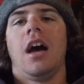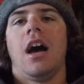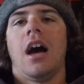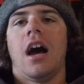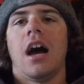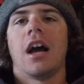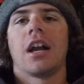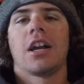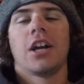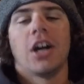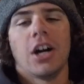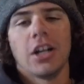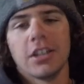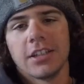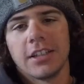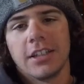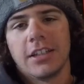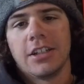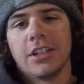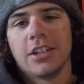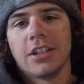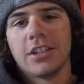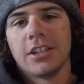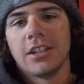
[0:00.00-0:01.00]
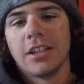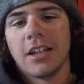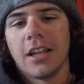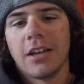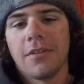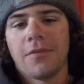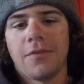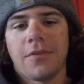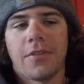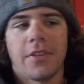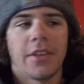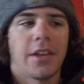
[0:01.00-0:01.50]
I called it good,
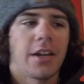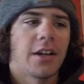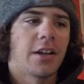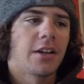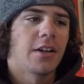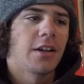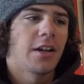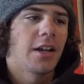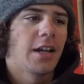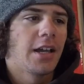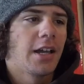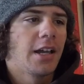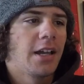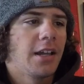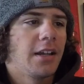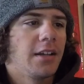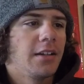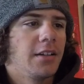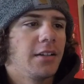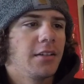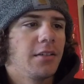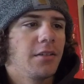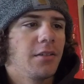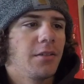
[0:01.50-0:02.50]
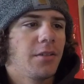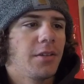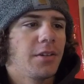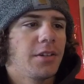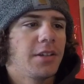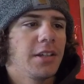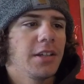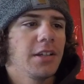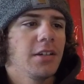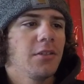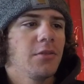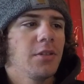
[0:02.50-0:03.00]
left there, and the
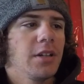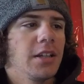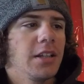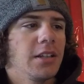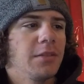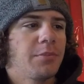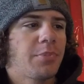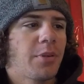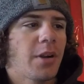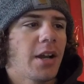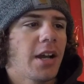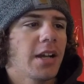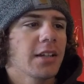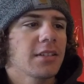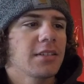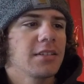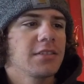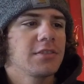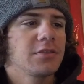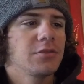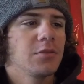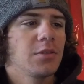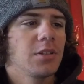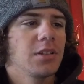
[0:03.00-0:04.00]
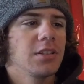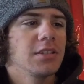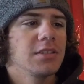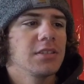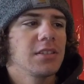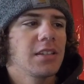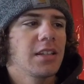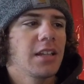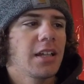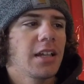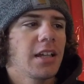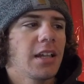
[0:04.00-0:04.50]
deal in practice
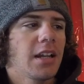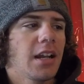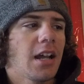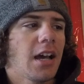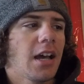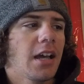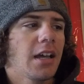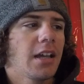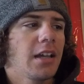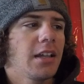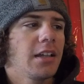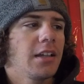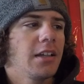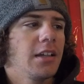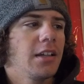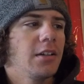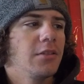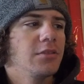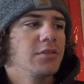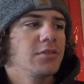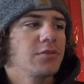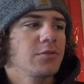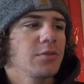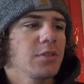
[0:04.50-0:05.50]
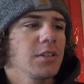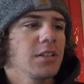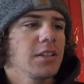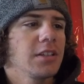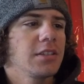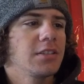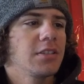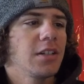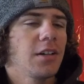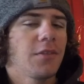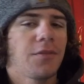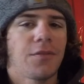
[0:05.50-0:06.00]
was that it was
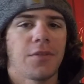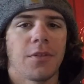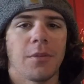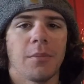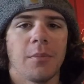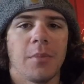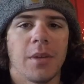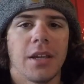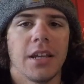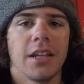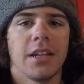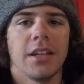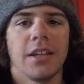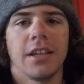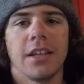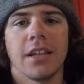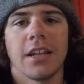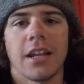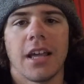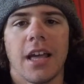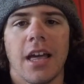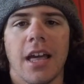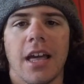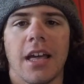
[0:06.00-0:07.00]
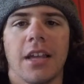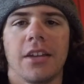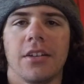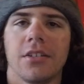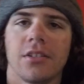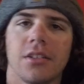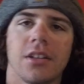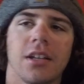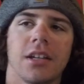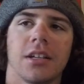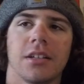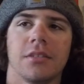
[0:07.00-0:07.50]
really tough for me to get a
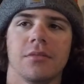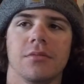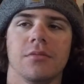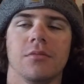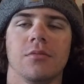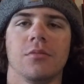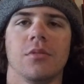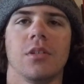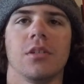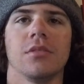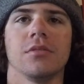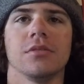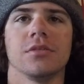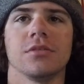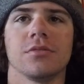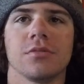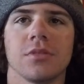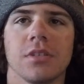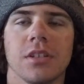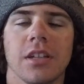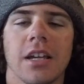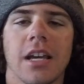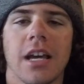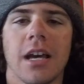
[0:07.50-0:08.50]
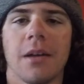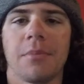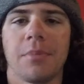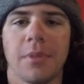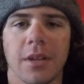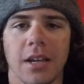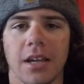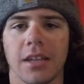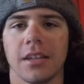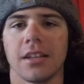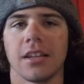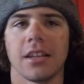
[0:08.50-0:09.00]
handle on what was really
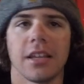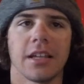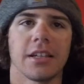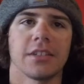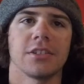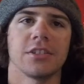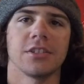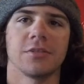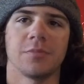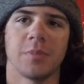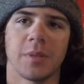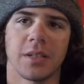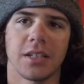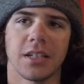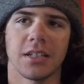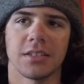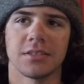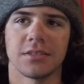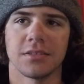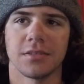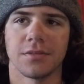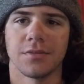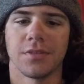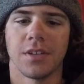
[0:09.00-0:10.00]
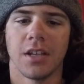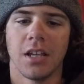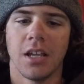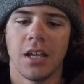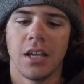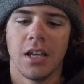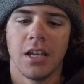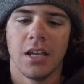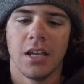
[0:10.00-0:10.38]
happening on the lake, just because of